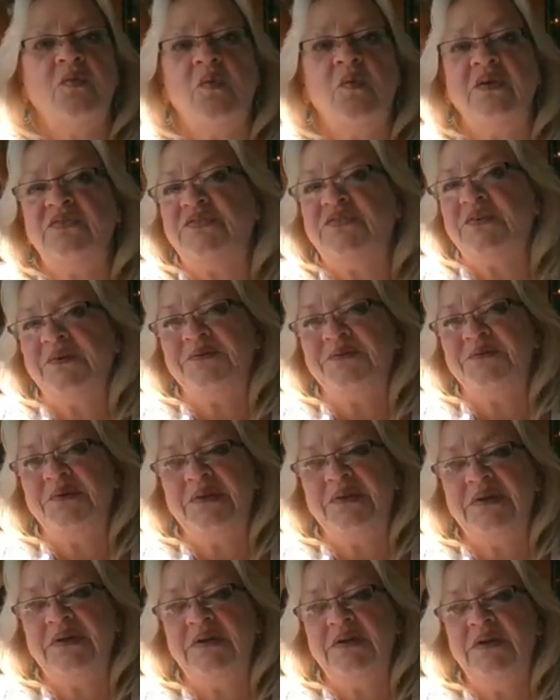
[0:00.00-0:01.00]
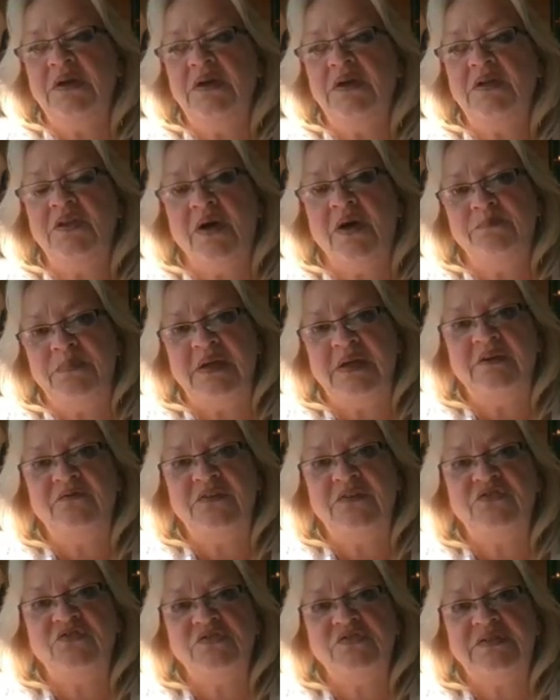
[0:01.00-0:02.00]
the ones that are really not
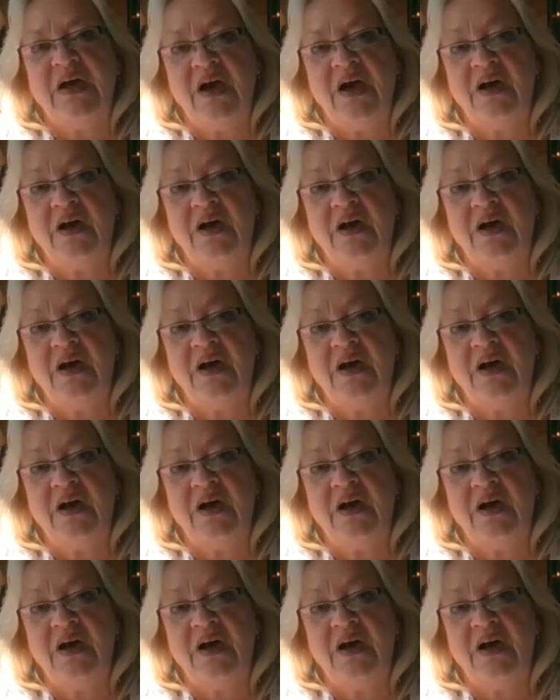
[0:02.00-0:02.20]
beneficial to